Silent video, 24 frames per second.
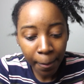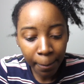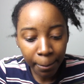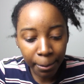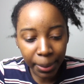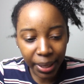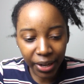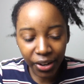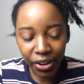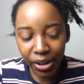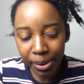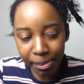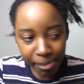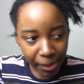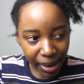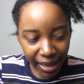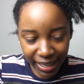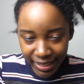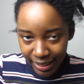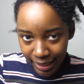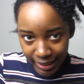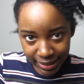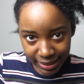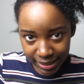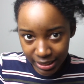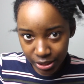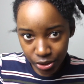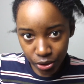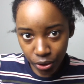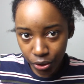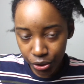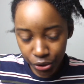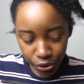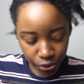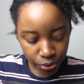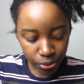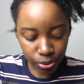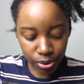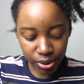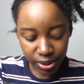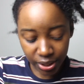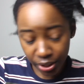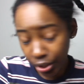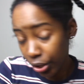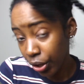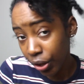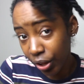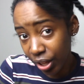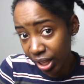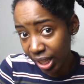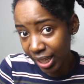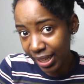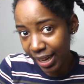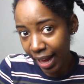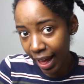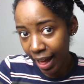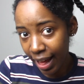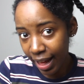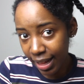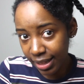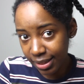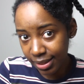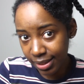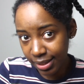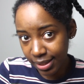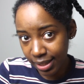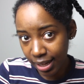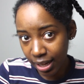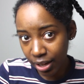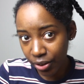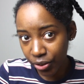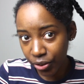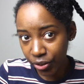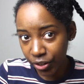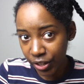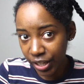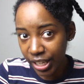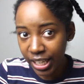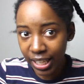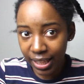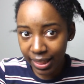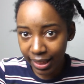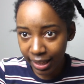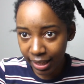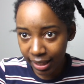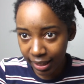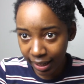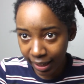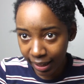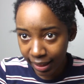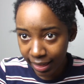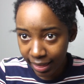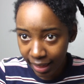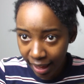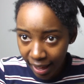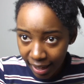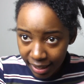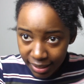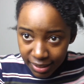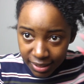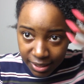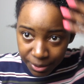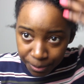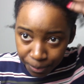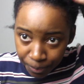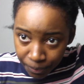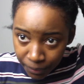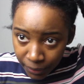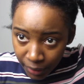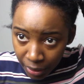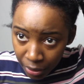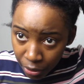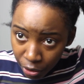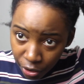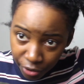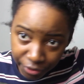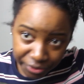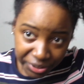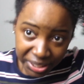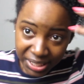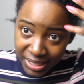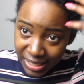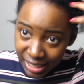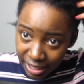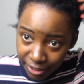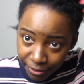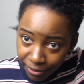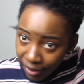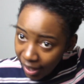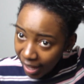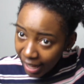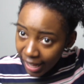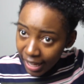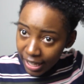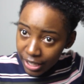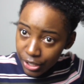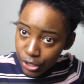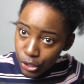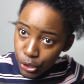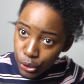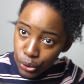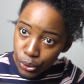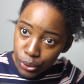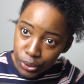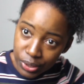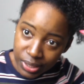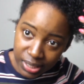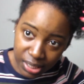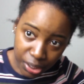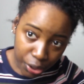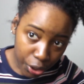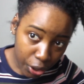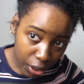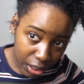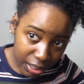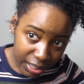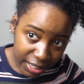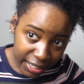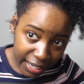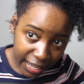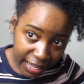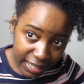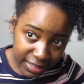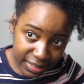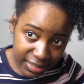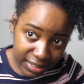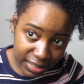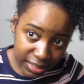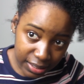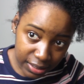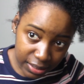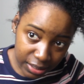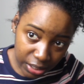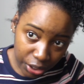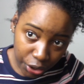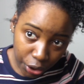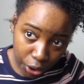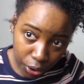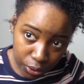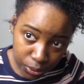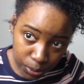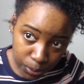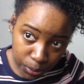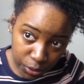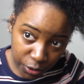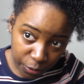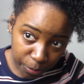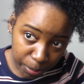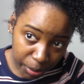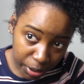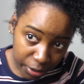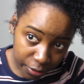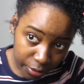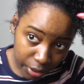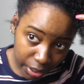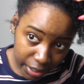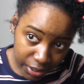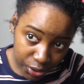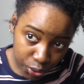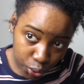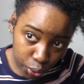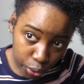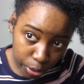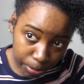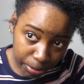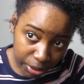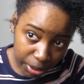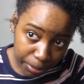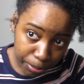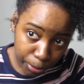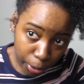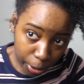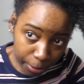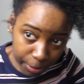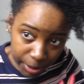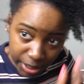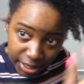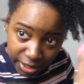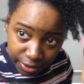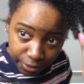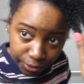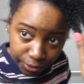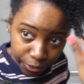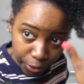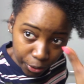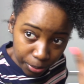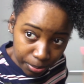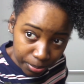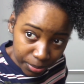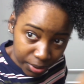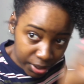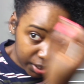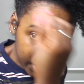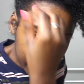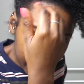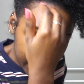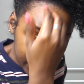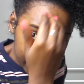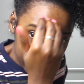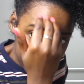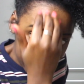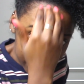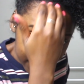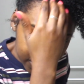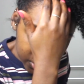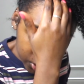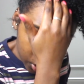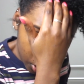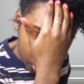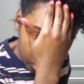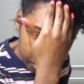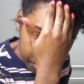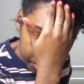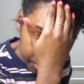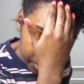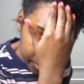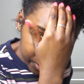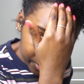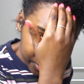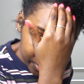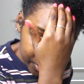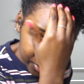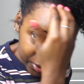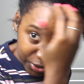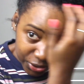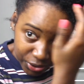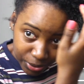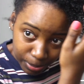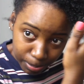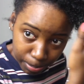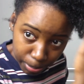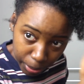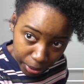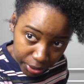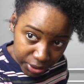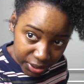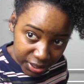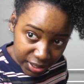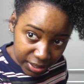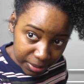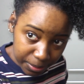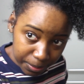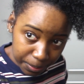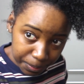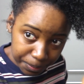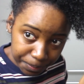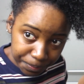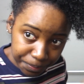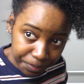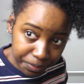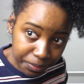Bear in mind, I did not use a curl enhancer or anything like that. Obviously, if I had used a curl enhancer, the curls would have been extremely prominent from top to bottom.